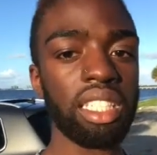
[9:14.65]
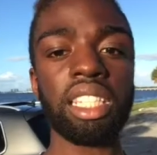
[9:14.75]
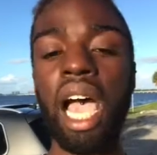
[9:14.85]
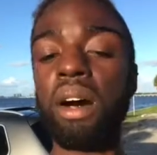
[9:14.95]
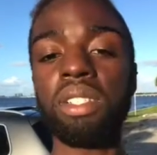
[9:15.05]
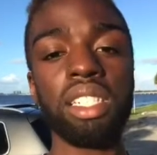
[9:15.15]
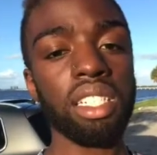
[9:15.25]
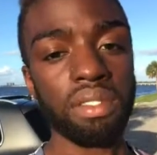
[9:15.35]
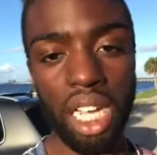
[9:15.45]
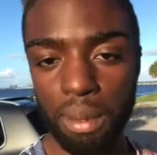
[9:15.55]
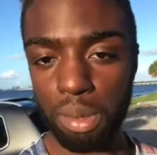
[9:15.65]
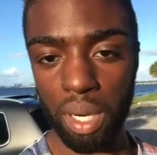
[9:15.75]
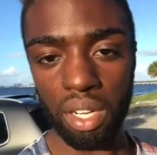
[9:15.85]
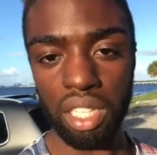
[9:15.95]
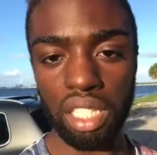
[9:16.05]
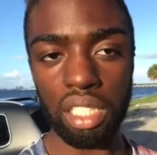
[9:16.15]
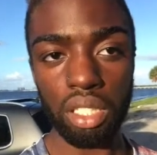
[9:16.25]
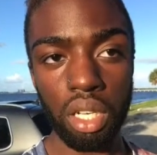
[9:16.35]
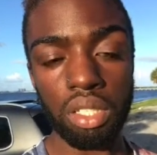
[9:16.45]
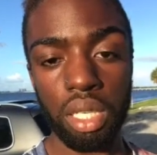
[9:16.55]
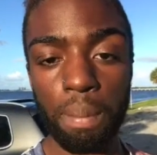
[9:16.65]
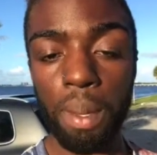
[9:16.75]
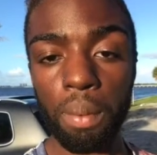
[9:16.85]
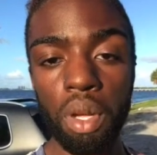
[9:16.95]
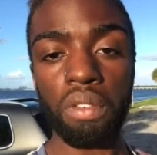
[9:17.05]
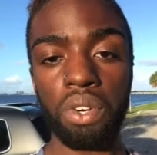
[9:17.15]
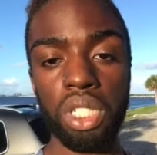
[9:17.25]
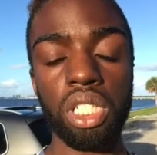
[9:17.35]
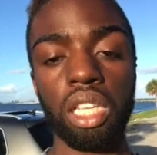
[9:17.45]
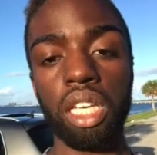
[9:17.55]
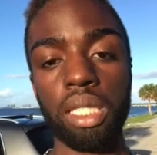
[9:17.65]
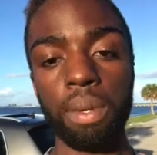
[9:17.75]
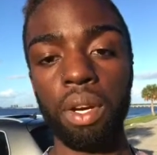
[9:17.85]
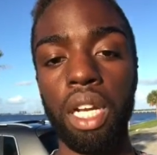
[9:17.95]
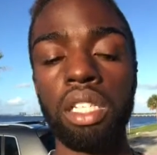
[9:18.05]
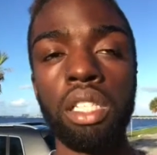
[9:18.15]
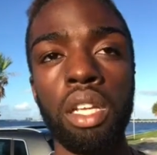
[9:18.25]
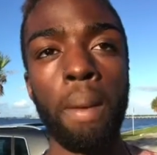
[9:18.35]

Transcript: thousands of times better than, some people unfortunately experience.